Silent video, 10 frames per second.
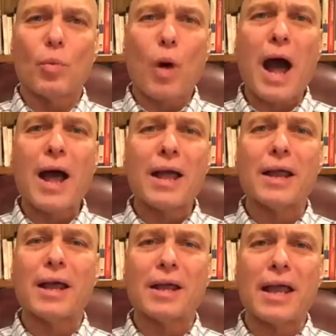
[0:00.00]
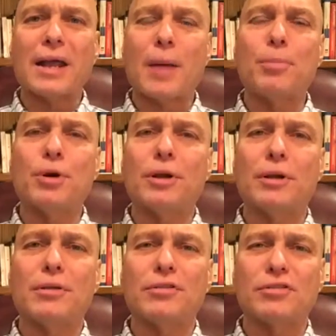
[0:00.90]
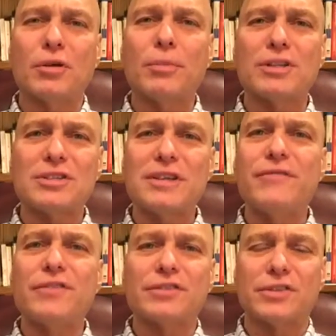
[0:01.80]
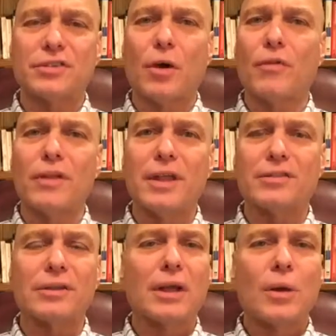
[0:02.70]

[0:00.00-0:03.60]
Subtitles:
Why had I put so much emphasis on this?